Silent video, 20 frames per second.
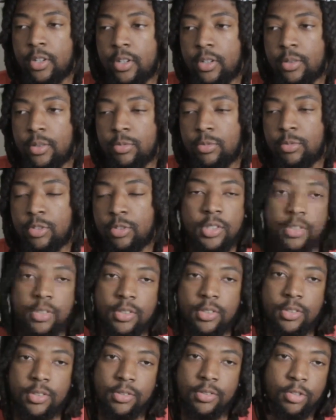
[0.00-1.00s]

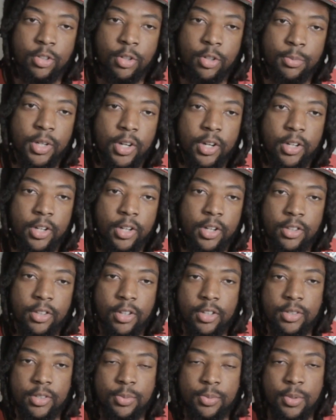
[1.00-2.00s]
just so many other
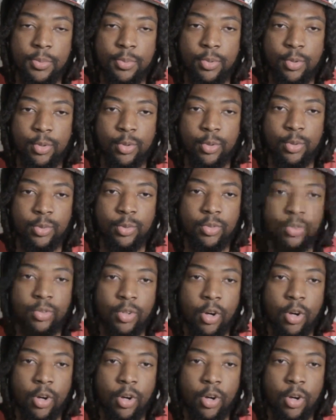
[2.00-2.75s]
things people,